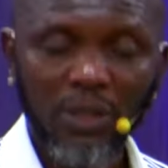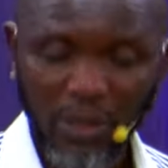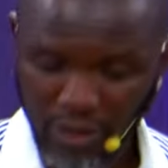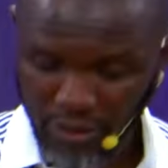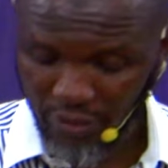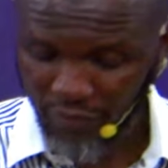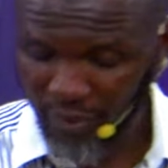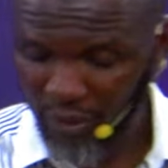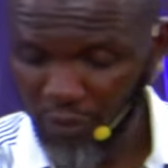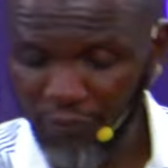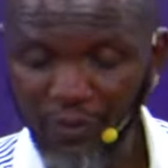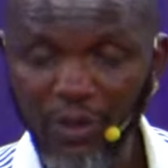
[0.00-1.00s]
let's give him an
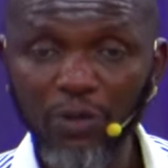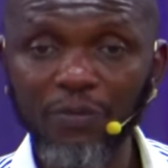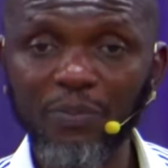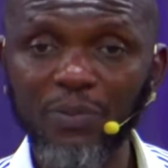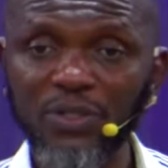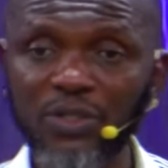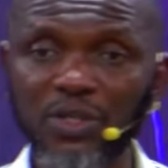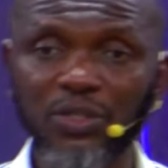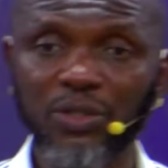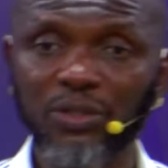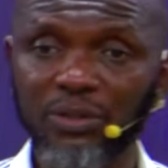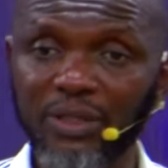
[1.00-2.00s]
offering of
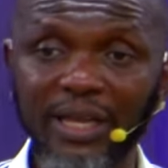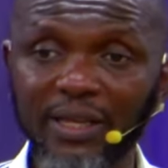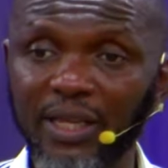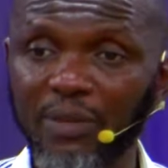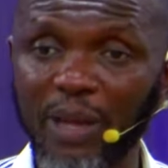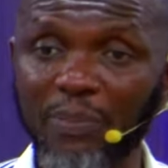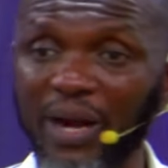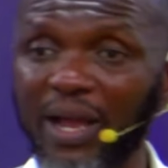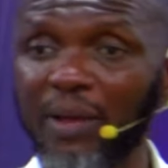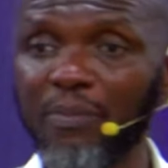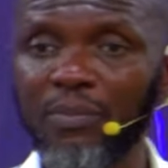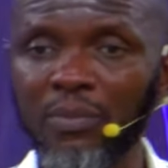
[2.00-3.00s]
appreciation. Thank him.
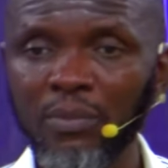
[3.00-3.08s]
Abraham,